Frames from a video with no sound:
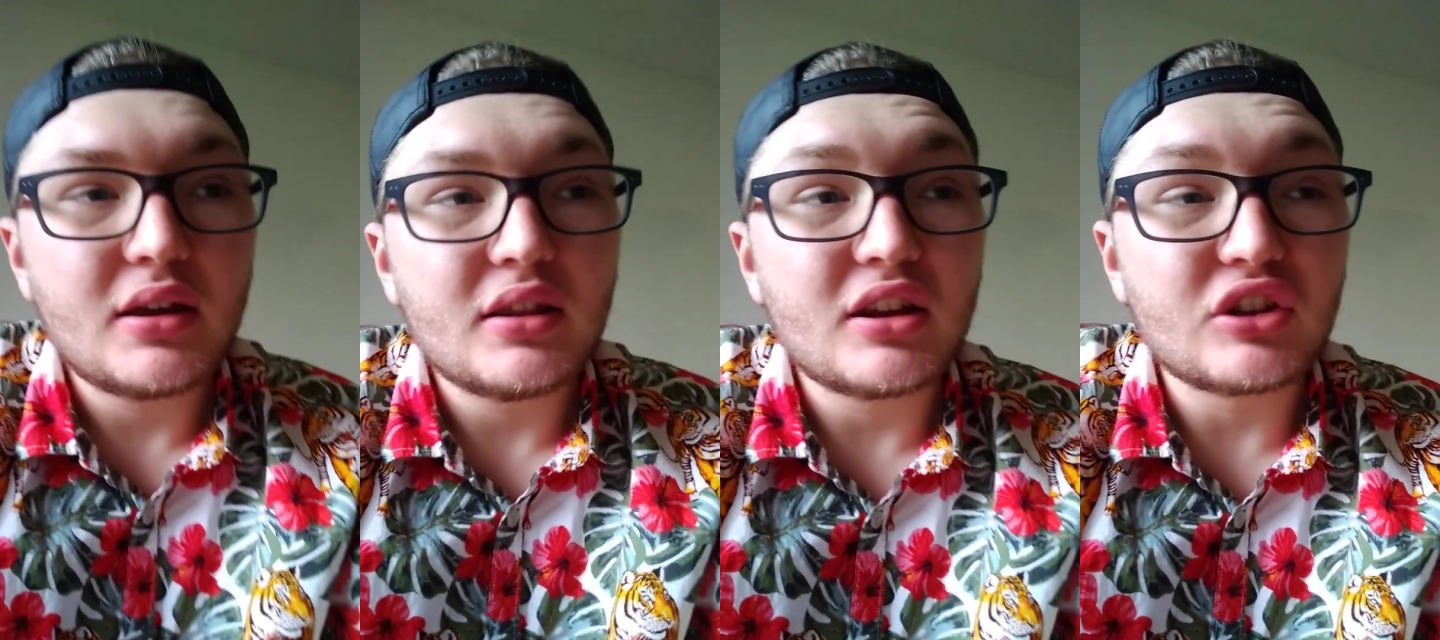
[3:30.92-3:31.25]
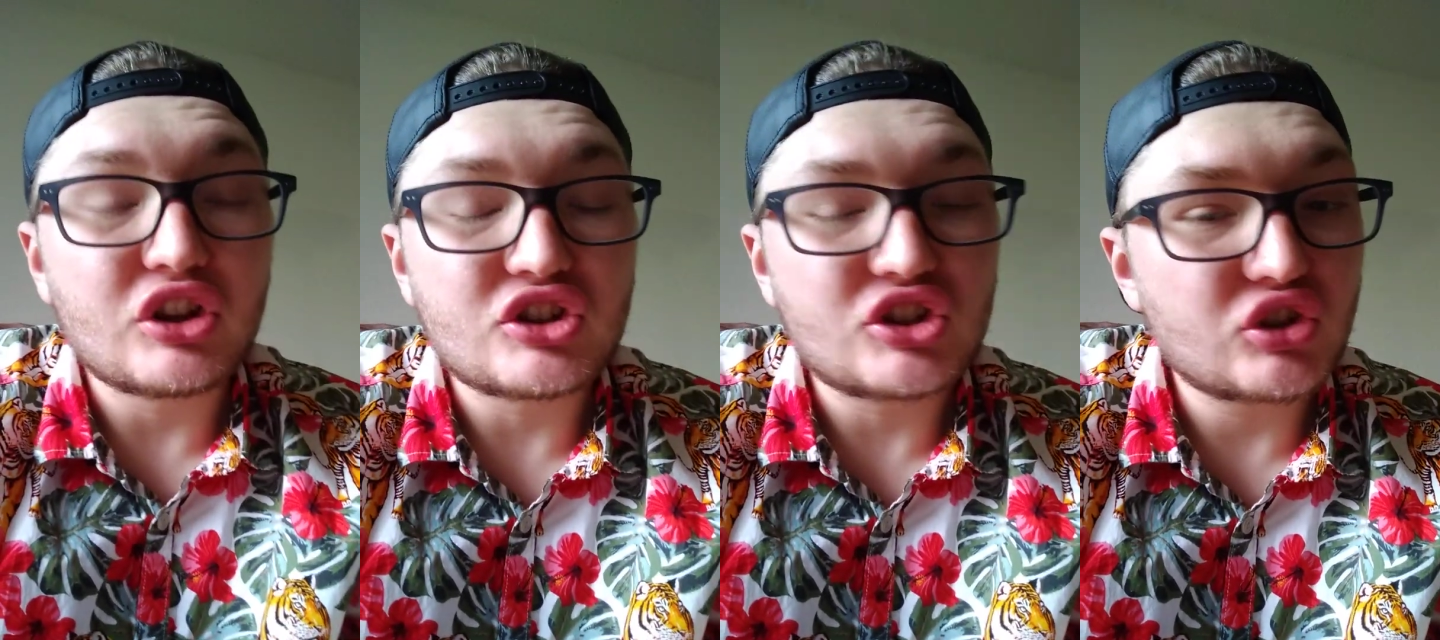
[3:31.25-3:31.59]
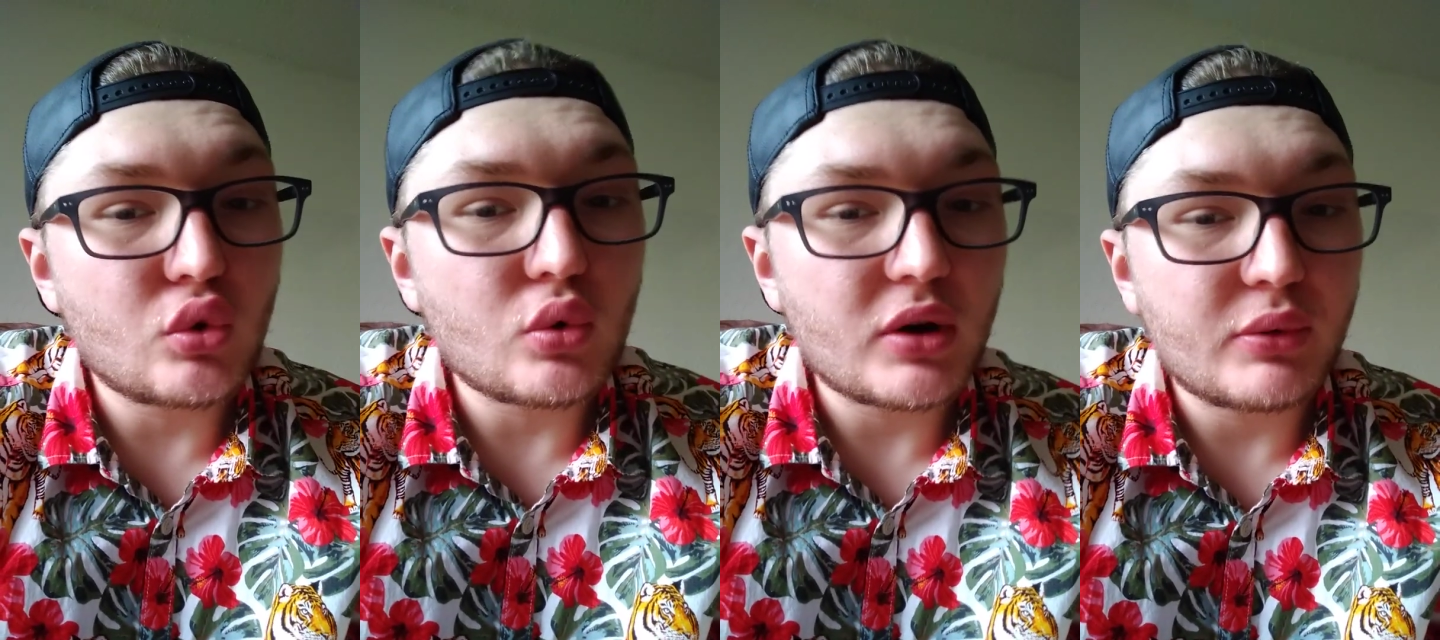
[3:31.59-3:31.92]
Now, the
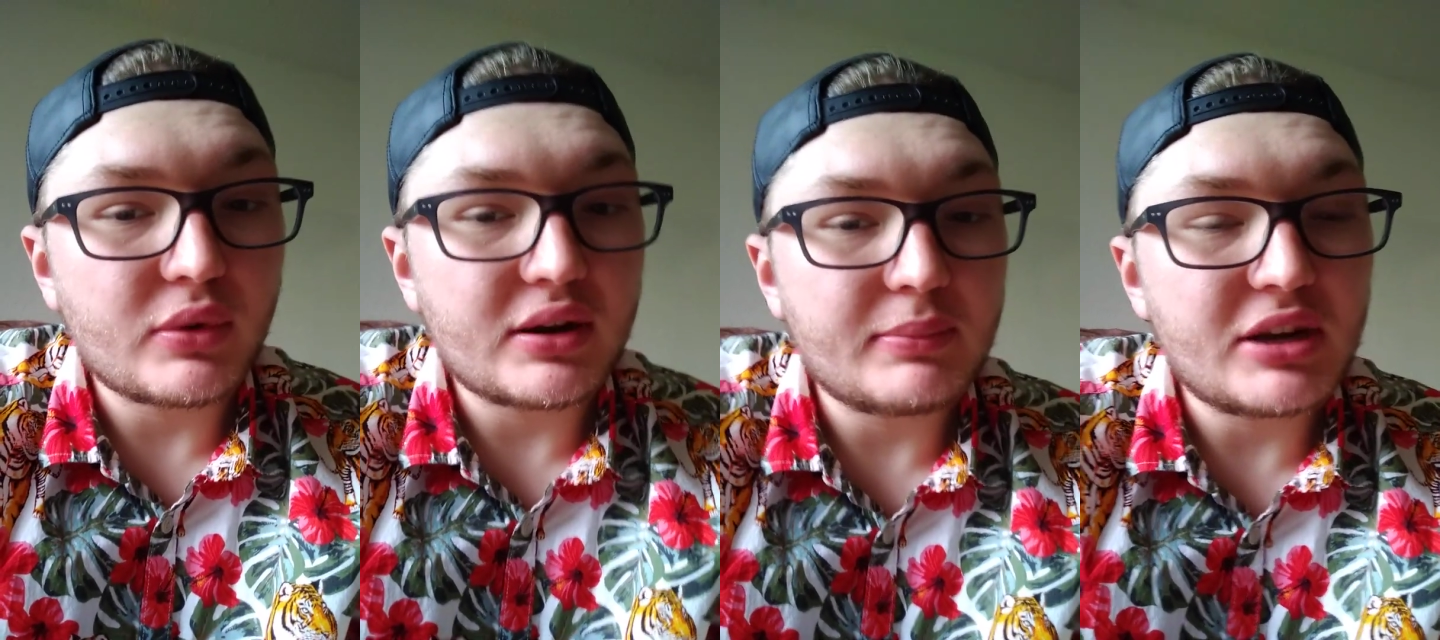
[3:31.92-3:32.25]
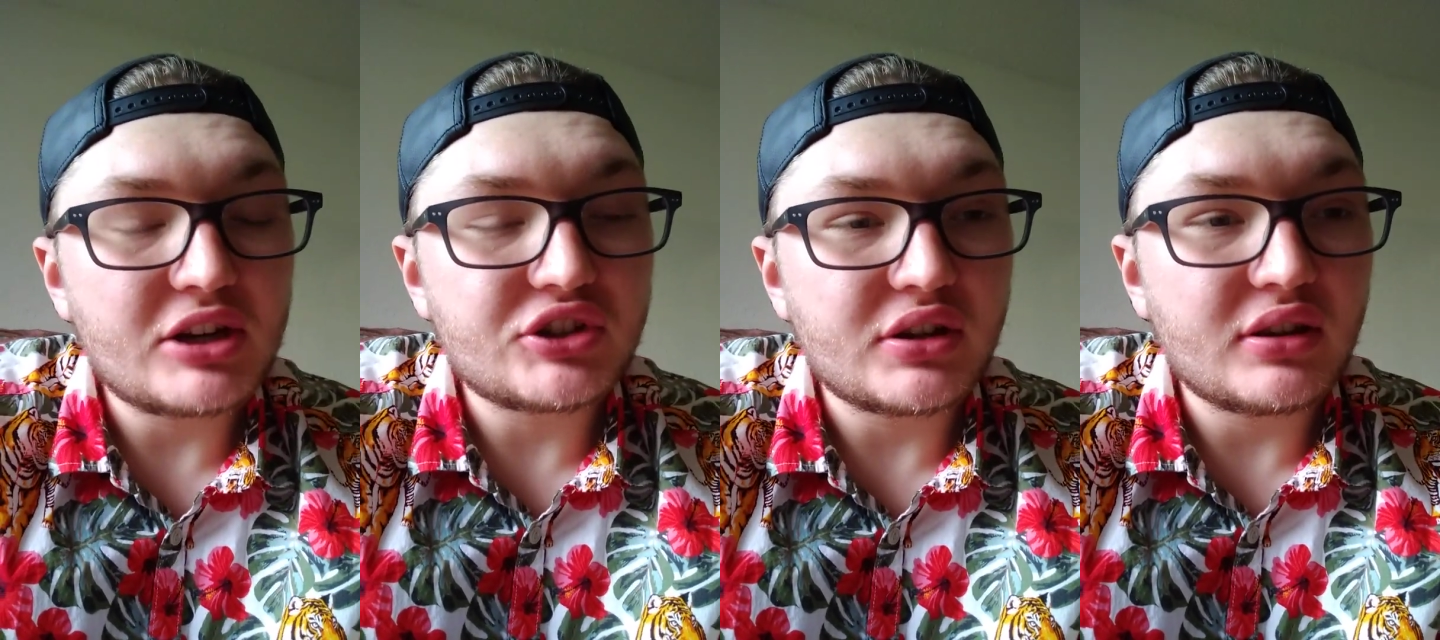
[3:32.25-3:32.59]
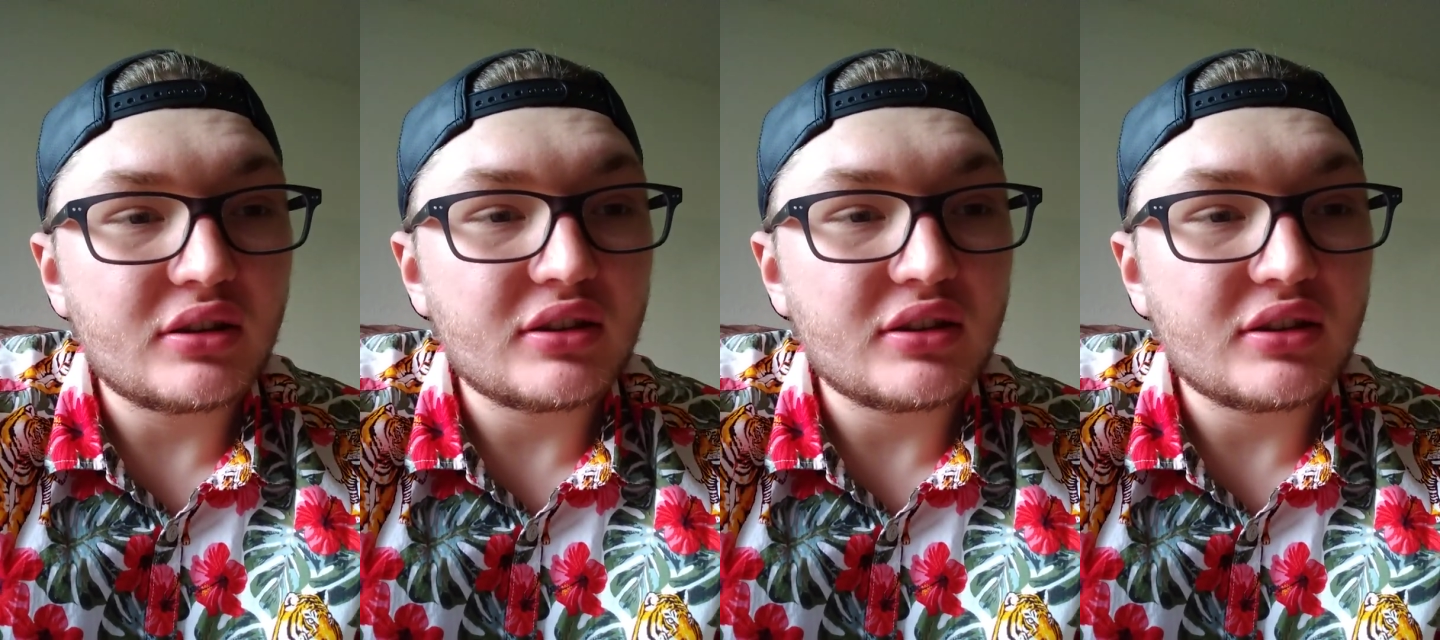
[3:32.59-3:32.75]
score I want to mention,